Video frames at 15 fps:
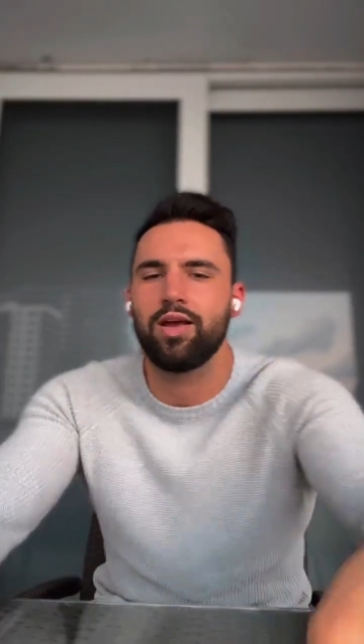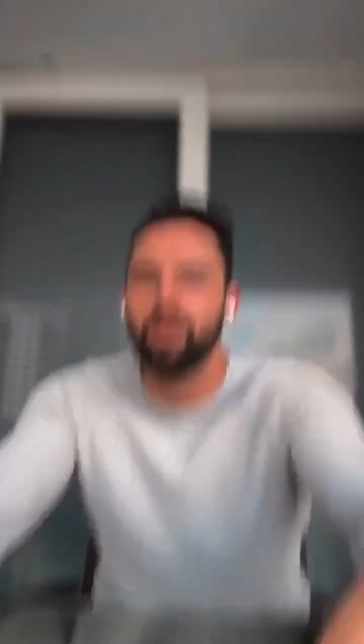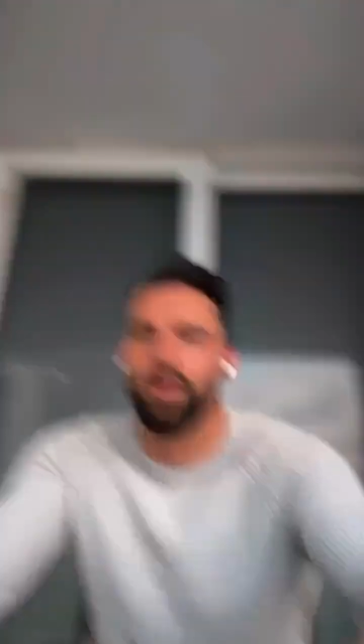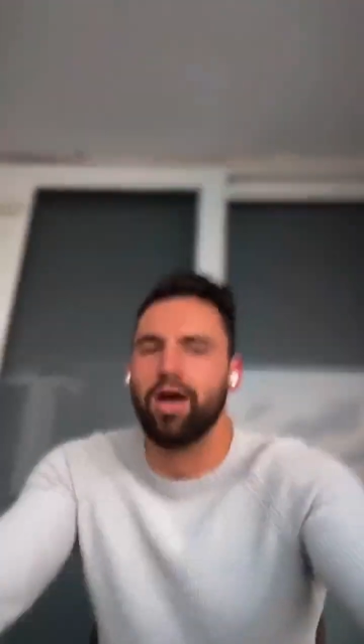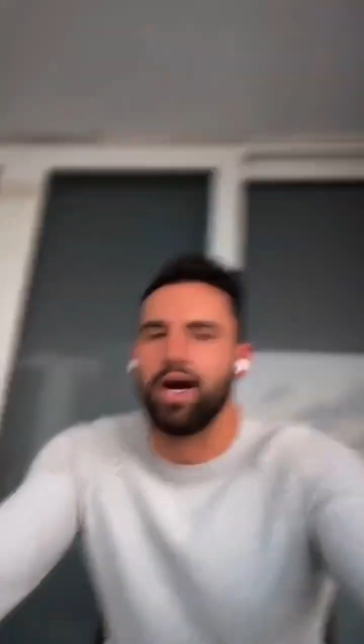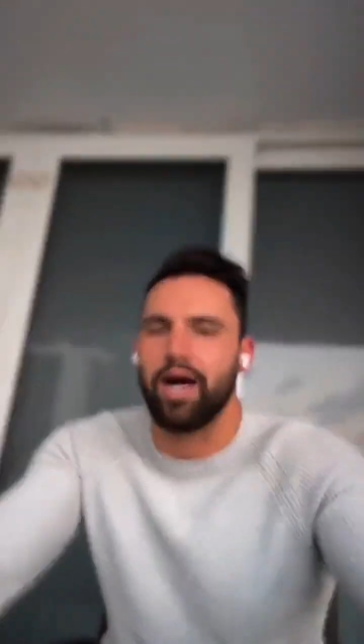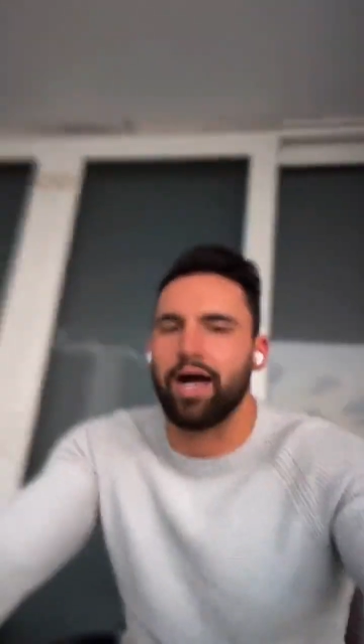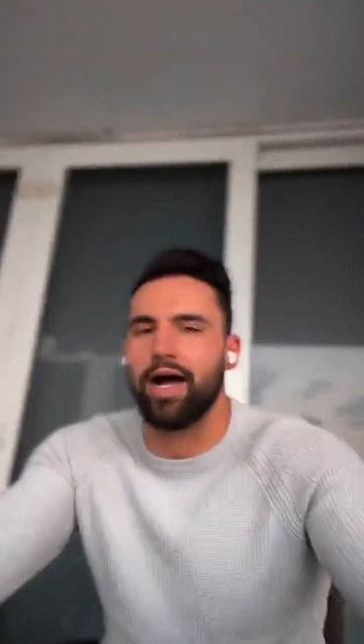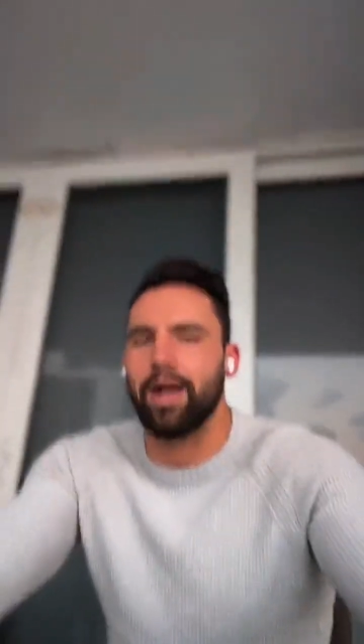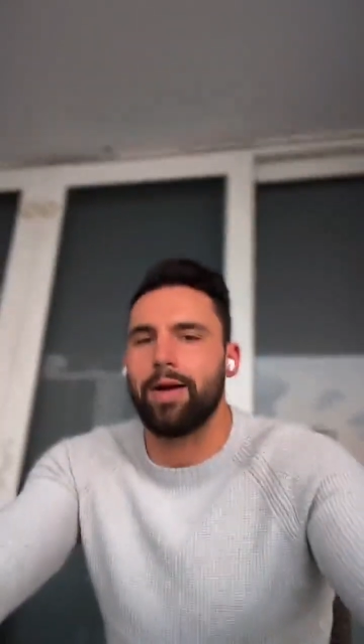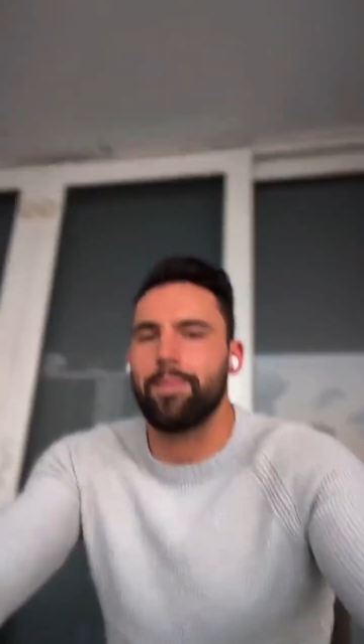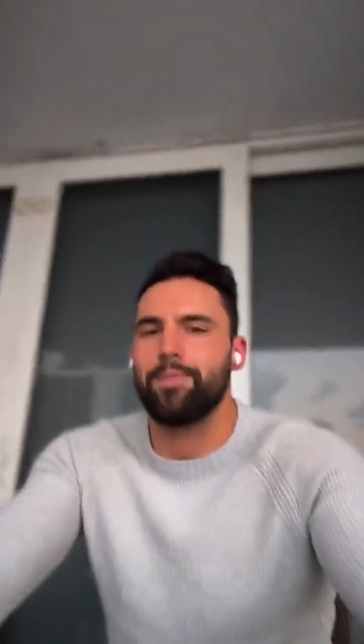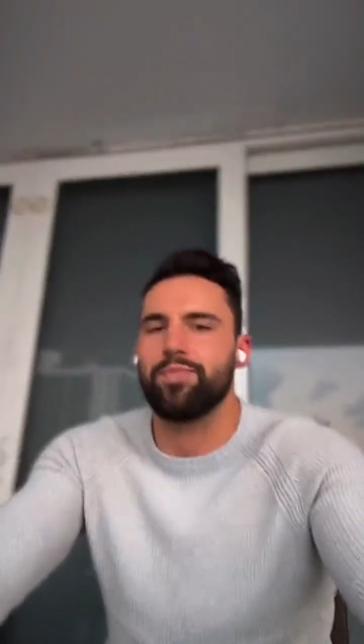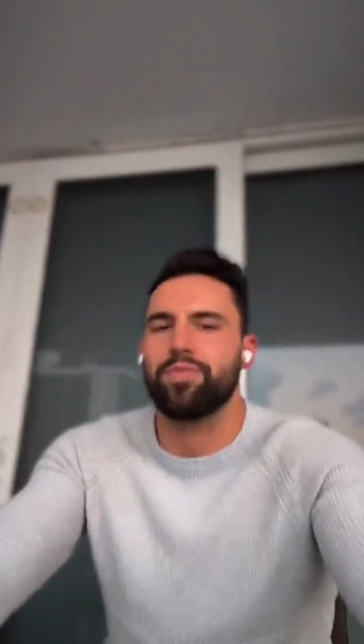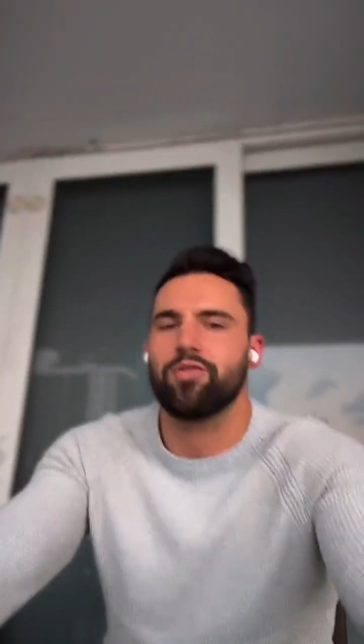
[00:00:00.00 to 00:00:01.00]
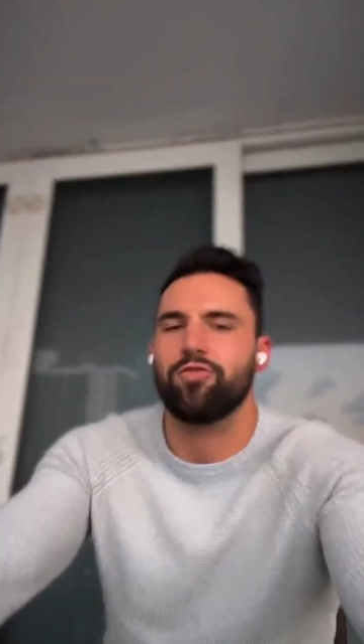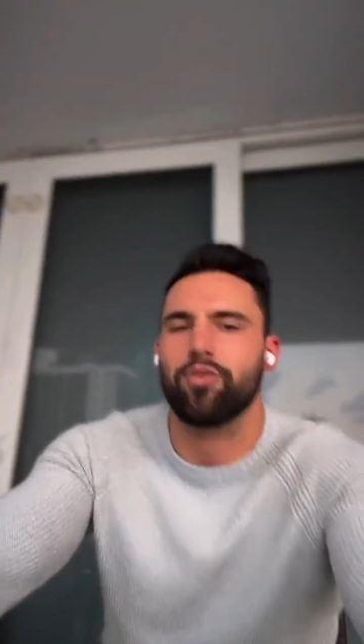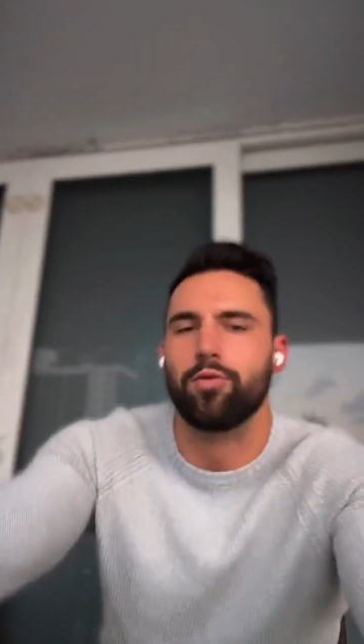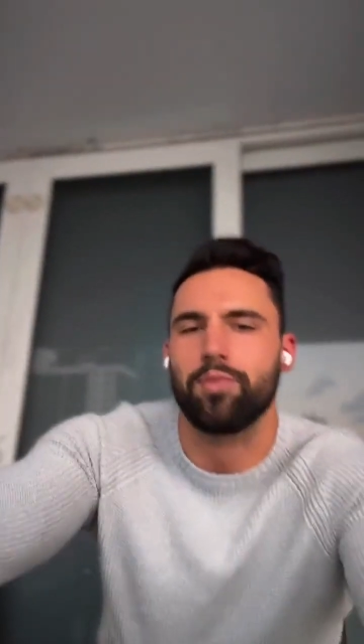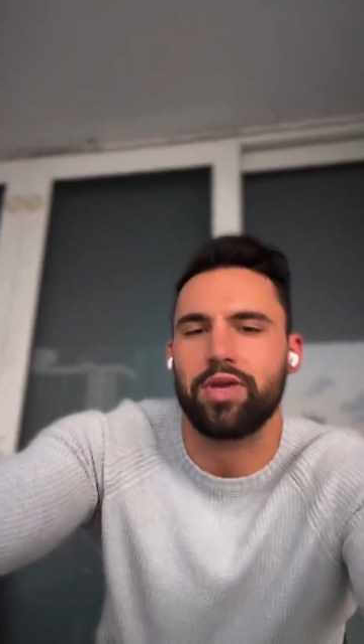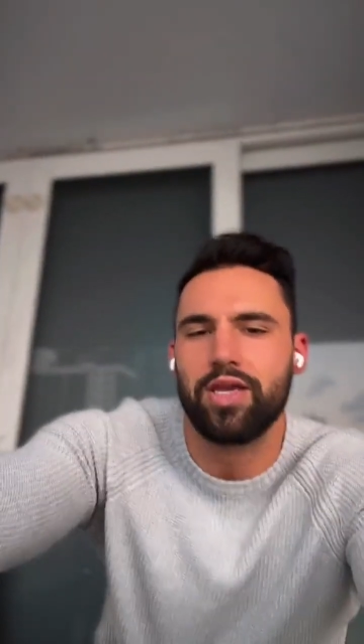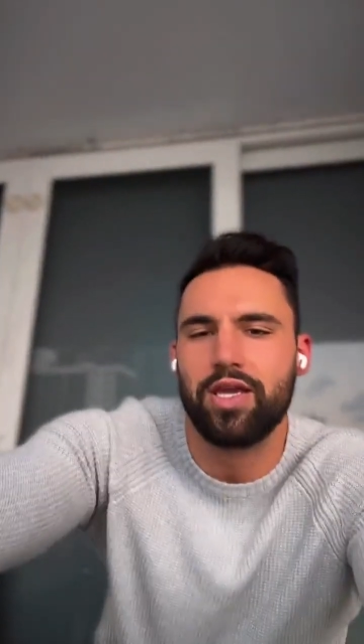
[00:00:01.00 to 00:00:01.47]
And
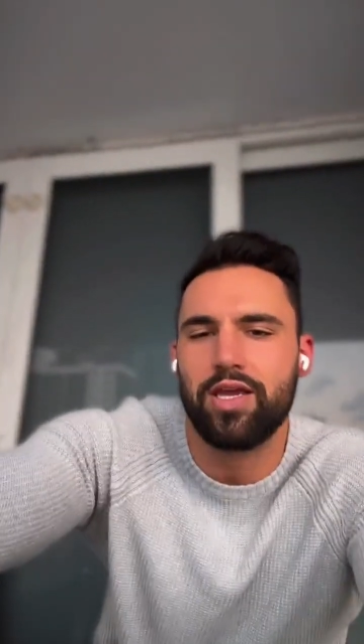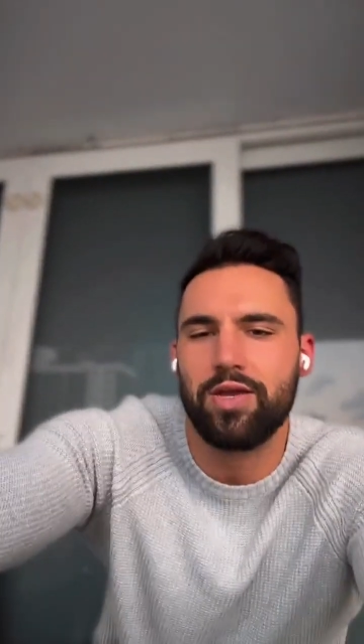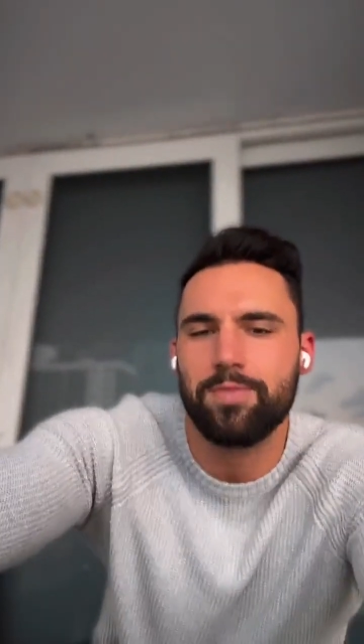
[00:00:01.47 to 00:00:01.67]
um, for